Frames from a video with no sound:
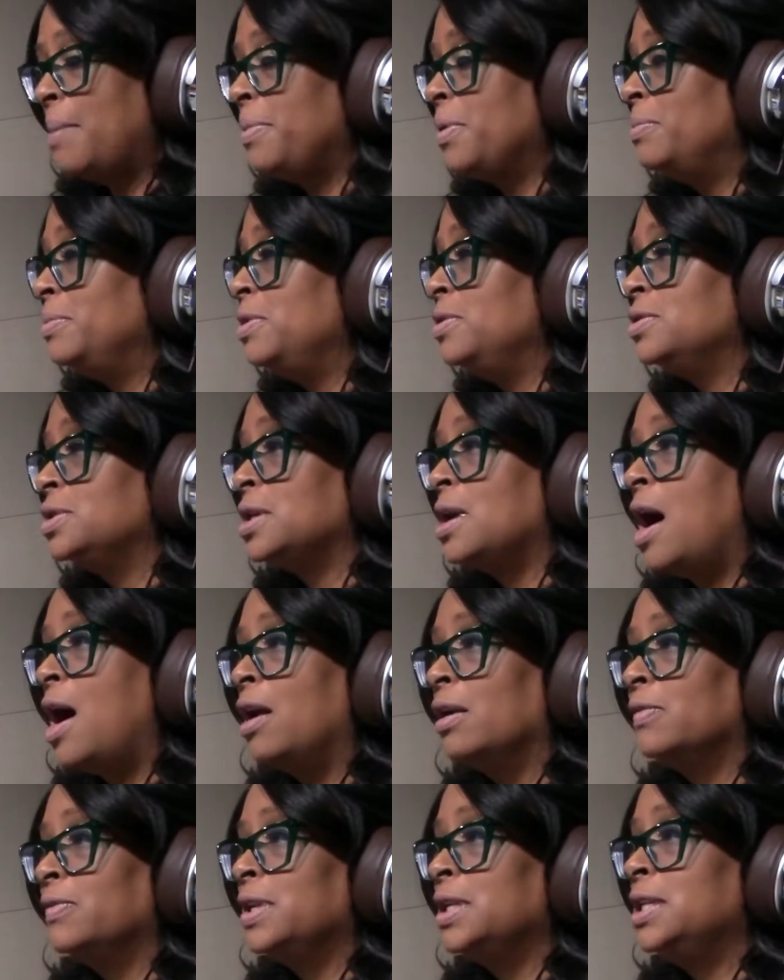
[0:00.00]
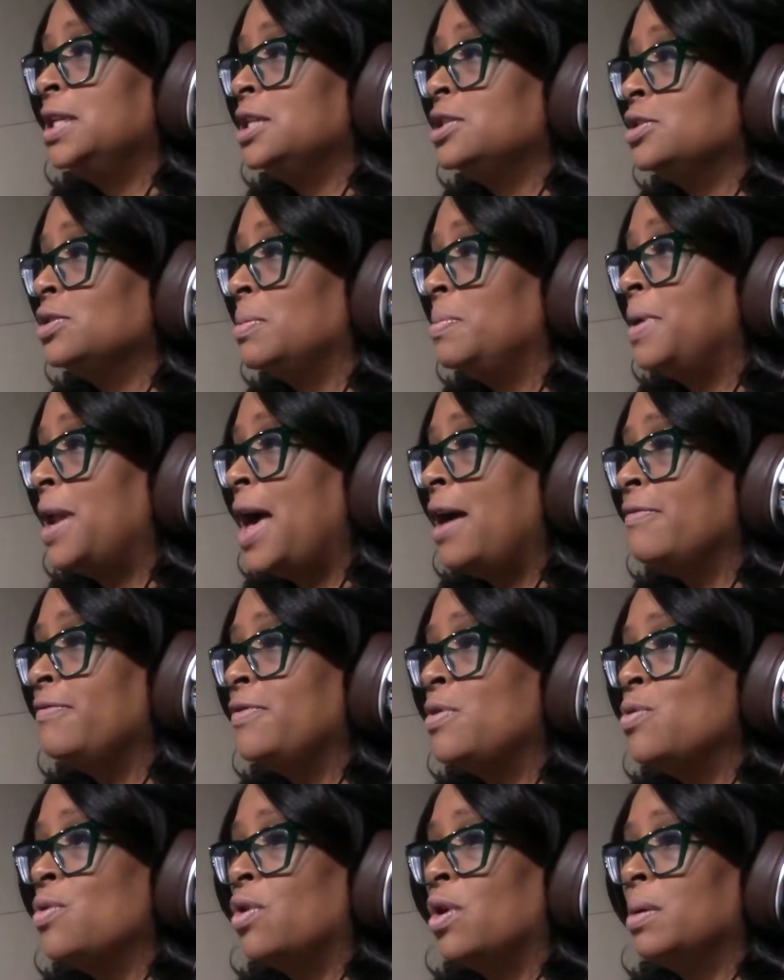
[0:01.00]
Music, all of the digital
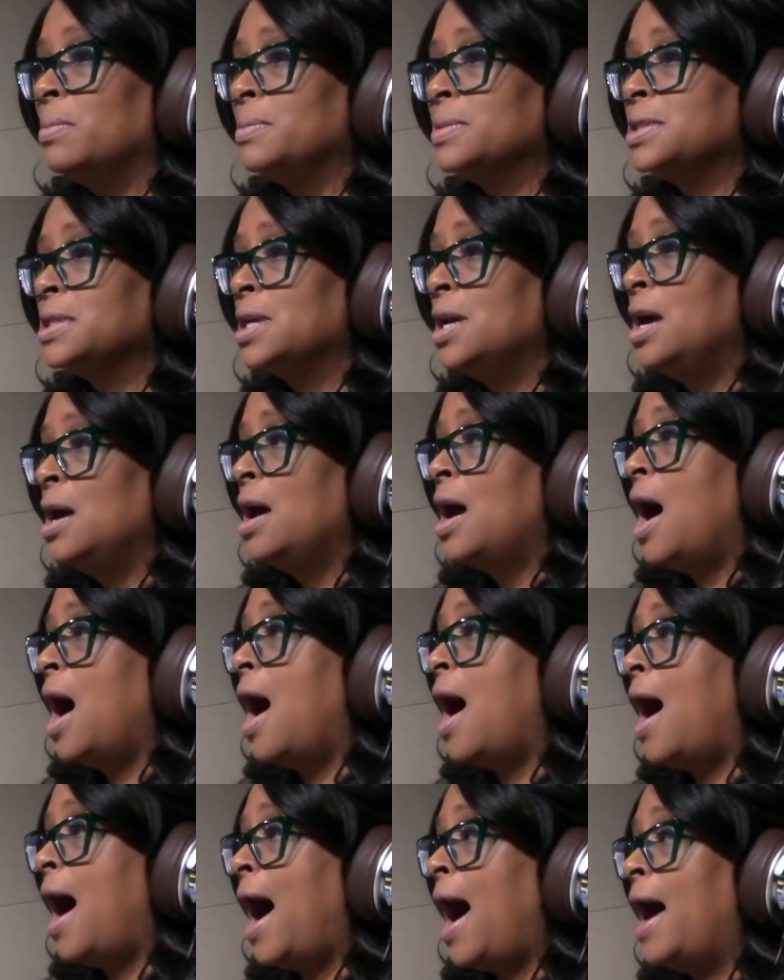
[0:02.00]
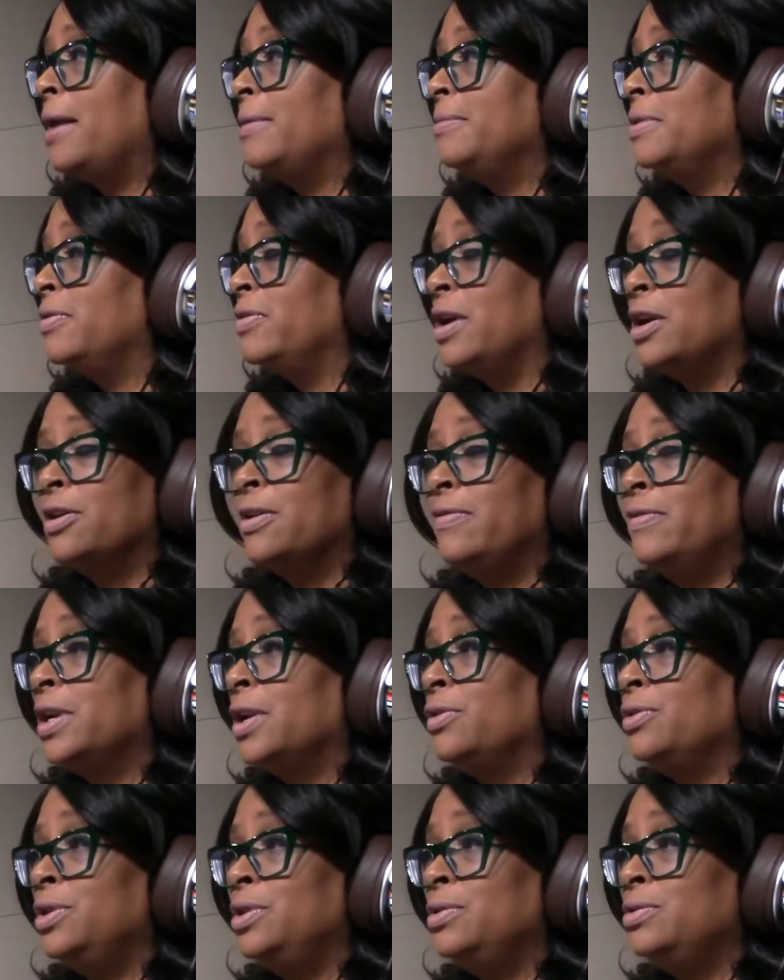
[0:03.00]
platforms. They're even
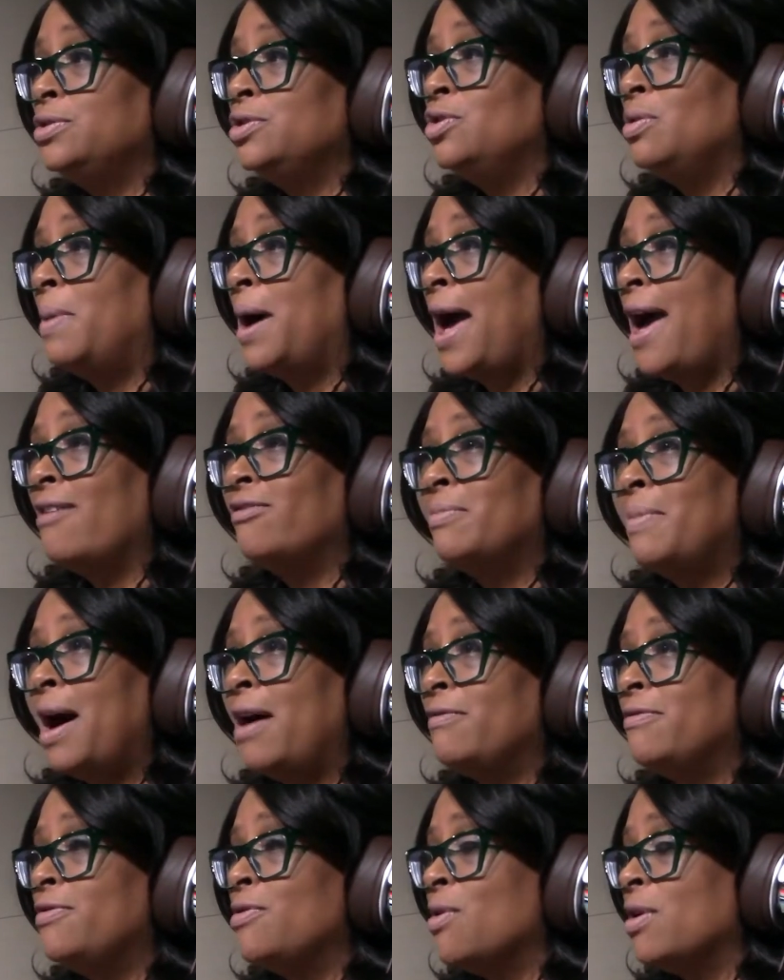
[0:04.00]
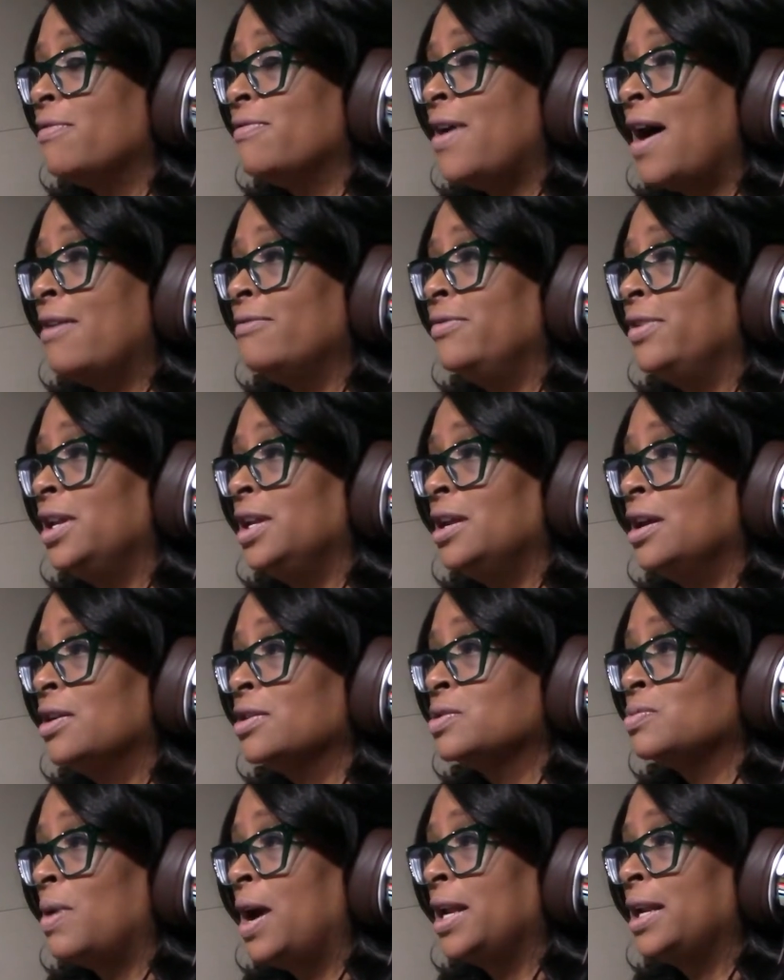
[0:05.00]
on YouTube. I have about 4 or 5
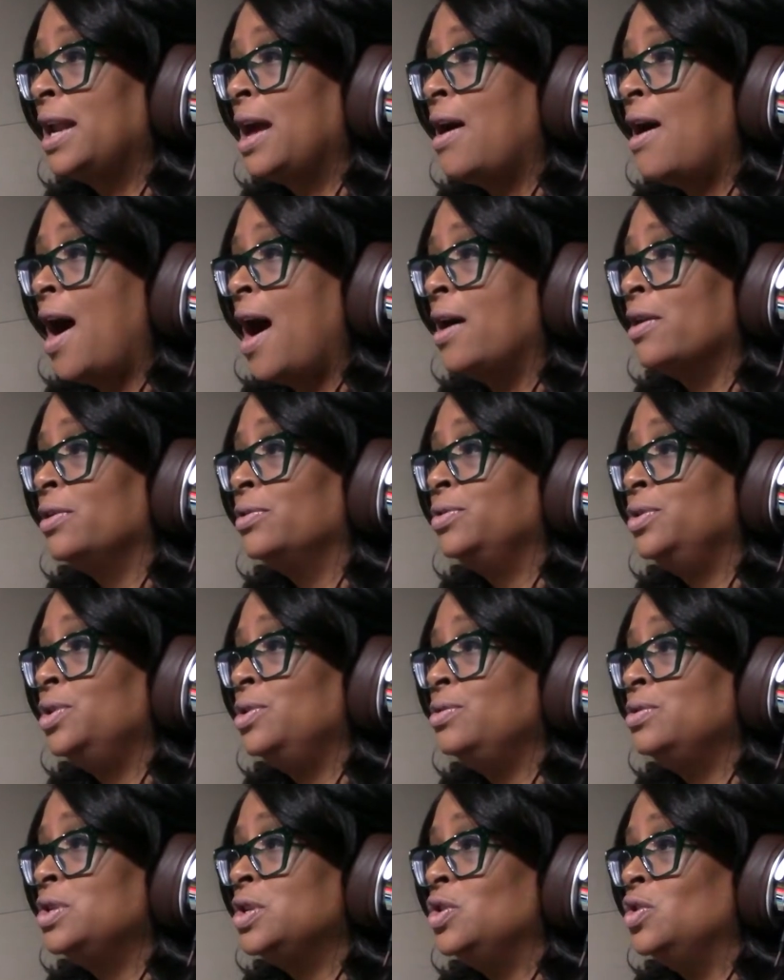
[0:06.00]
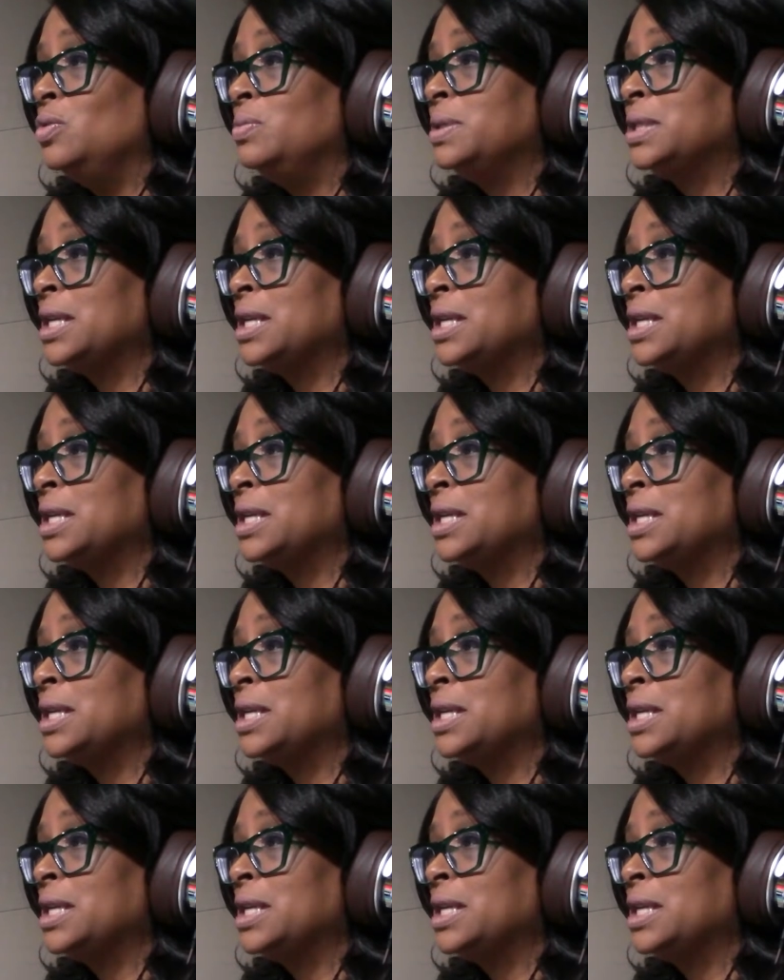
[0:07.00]
videos right now out on YouTube.